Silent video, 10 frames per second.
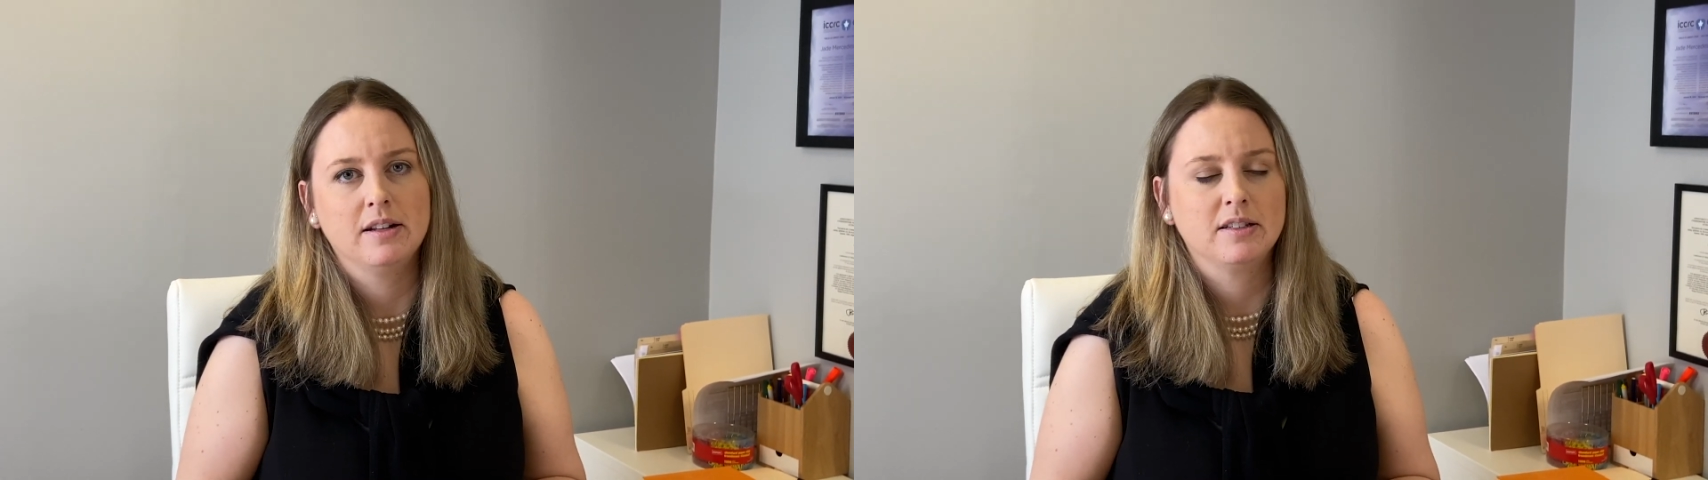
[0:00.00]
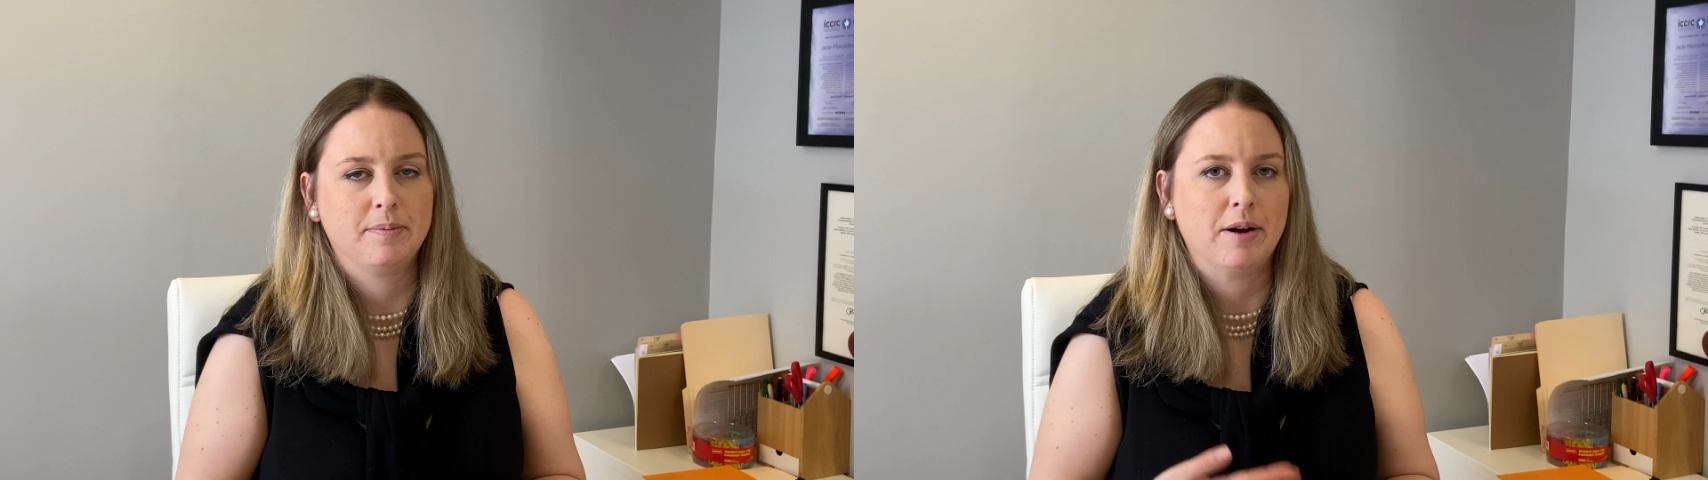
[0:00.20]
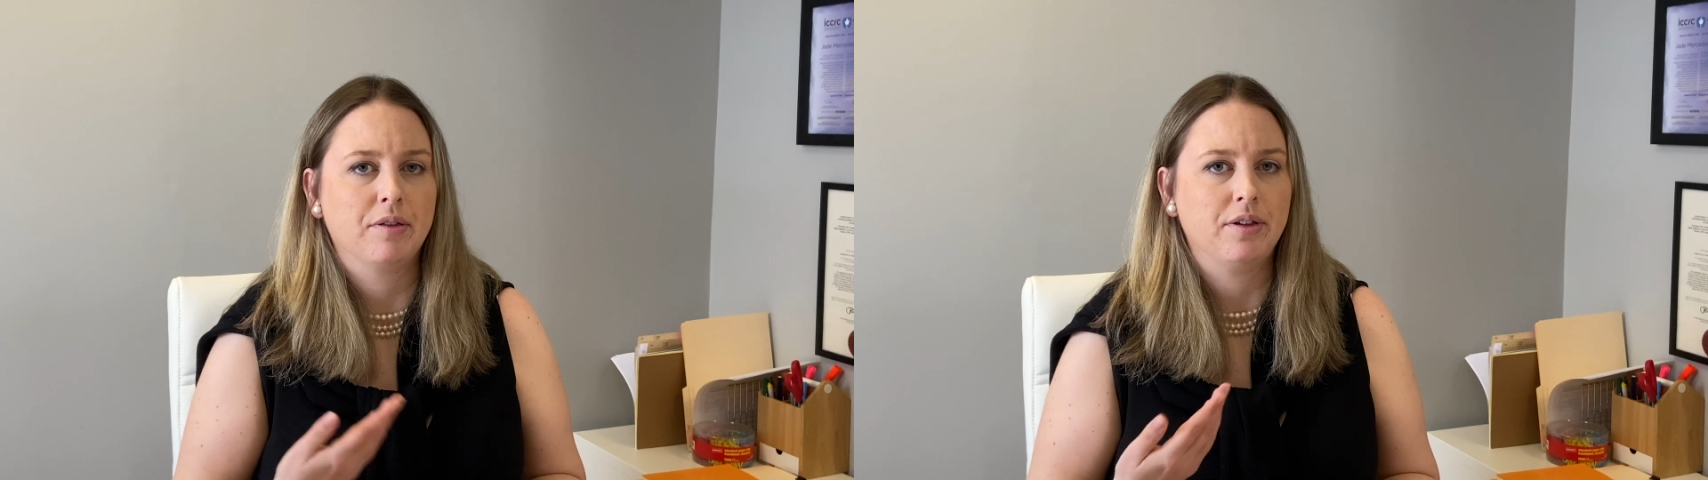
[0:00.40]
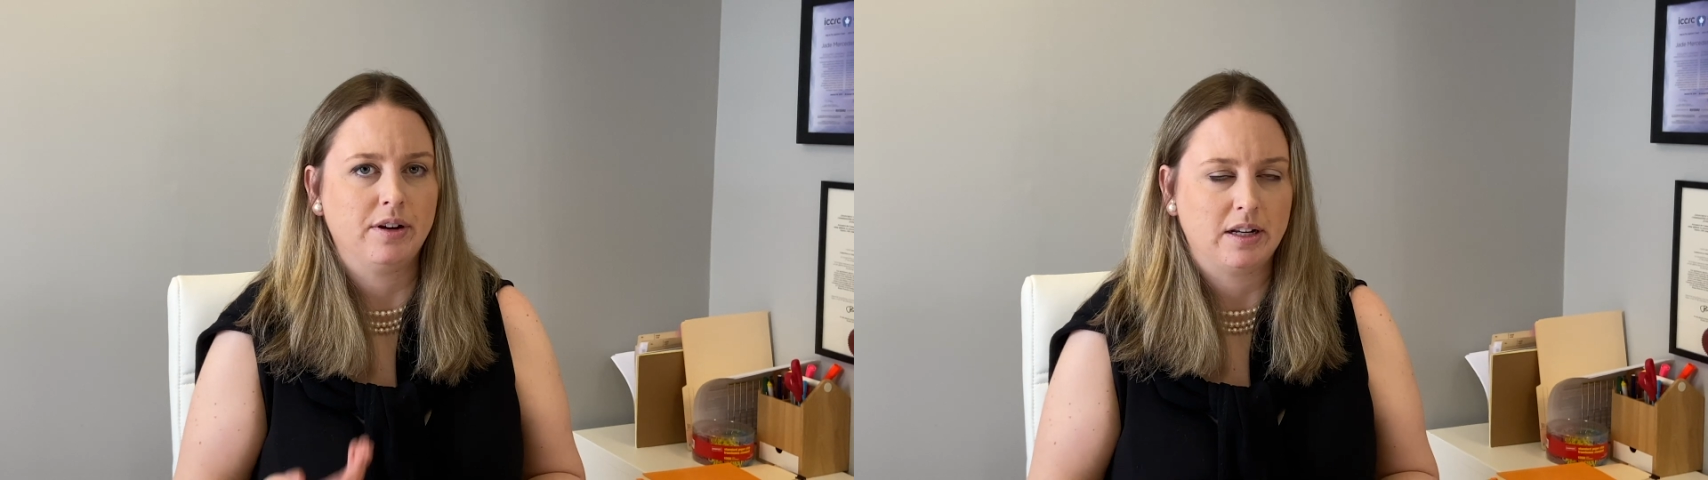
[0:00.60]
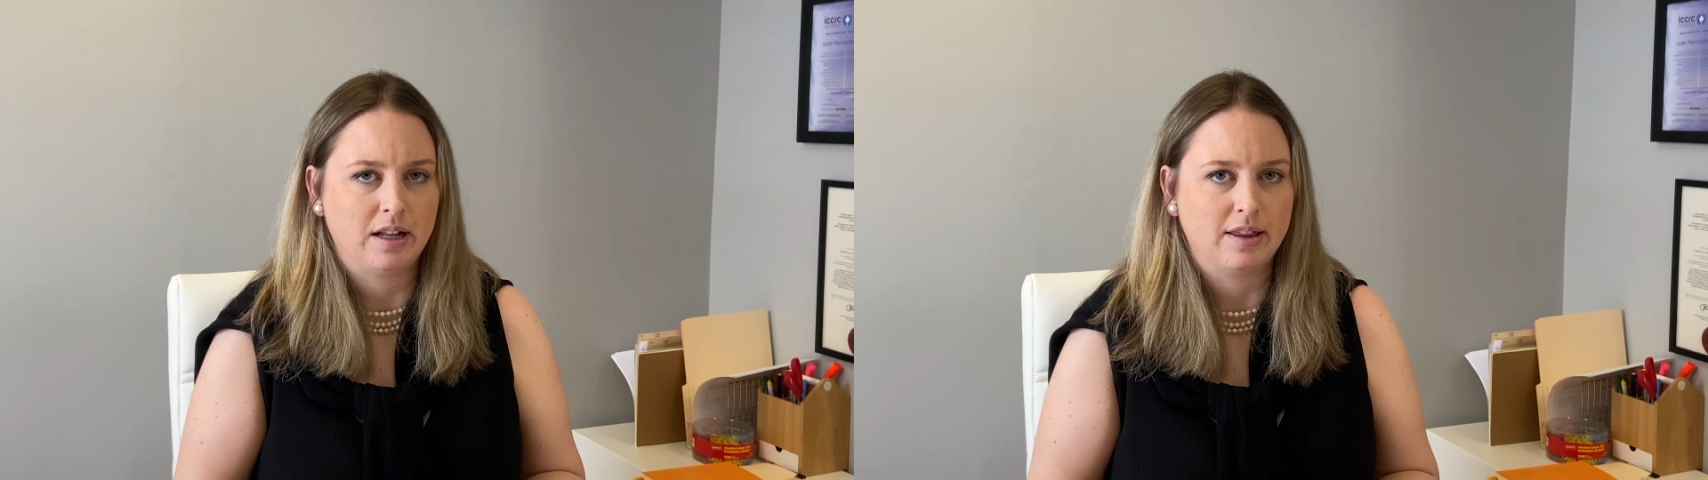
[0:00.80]
it's about
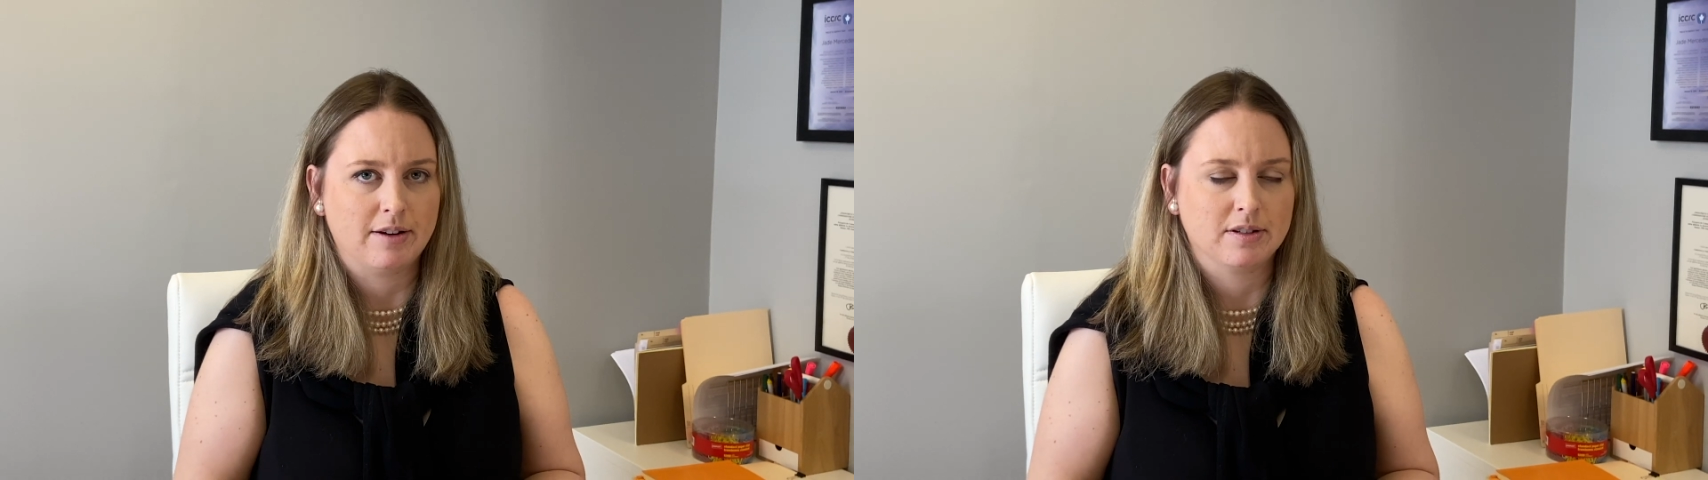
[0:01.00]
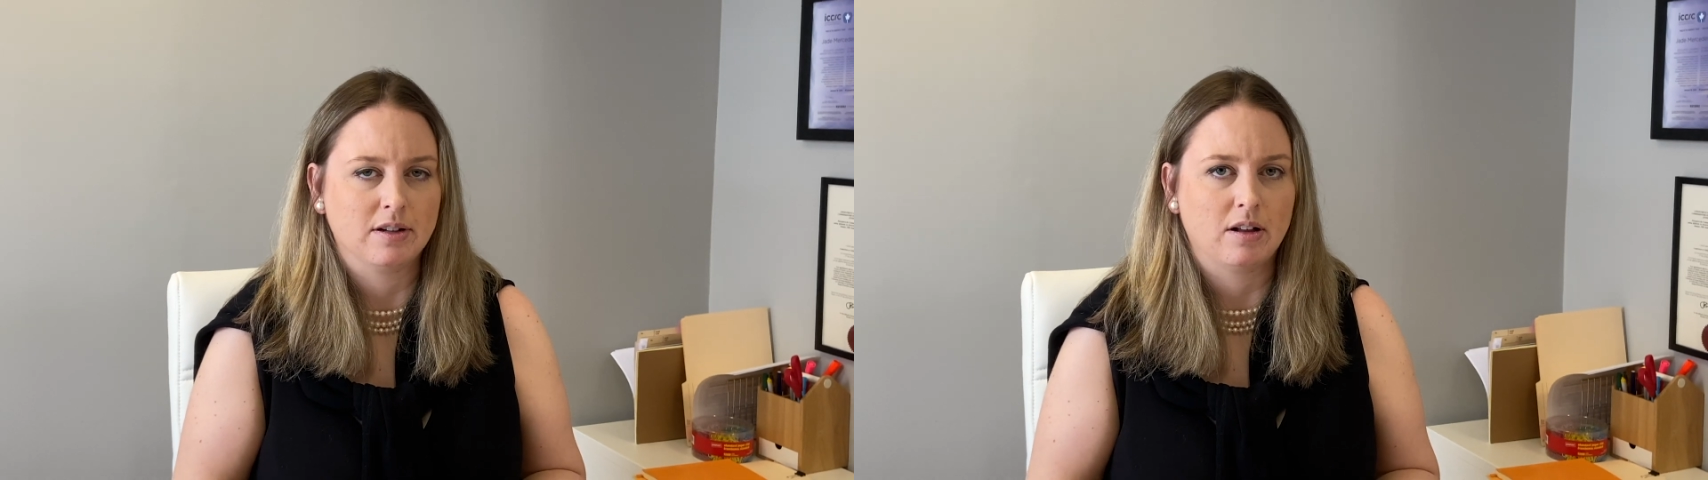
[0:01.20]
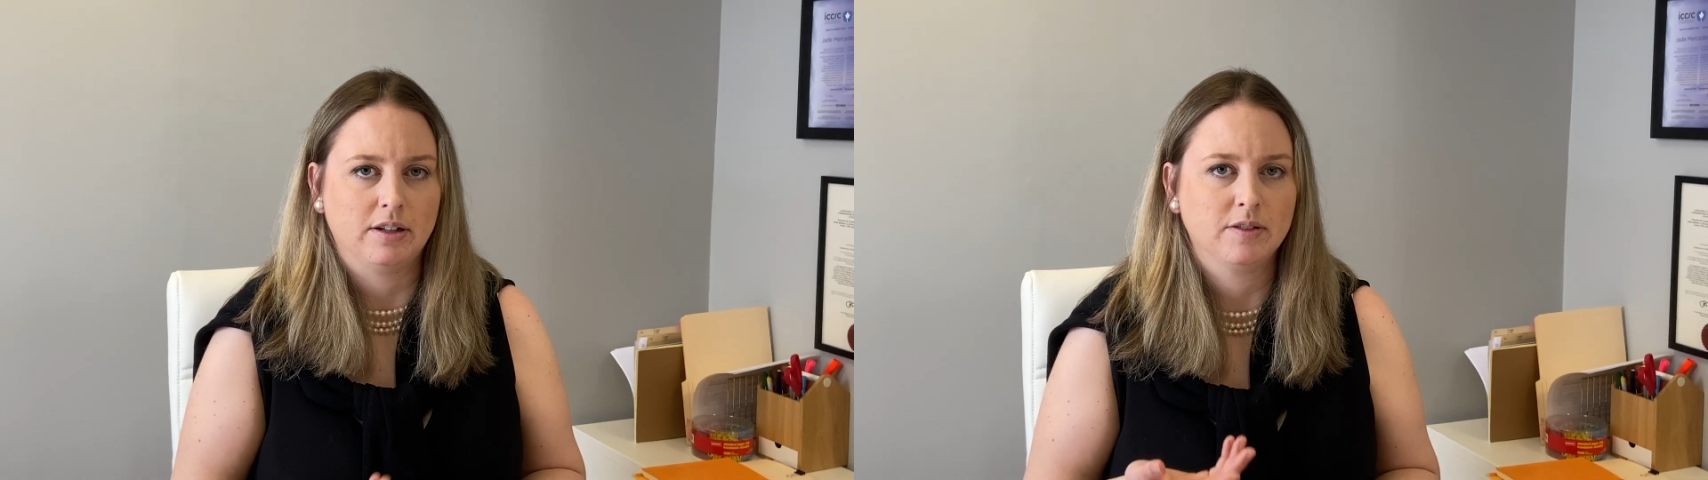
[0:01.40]
$13,000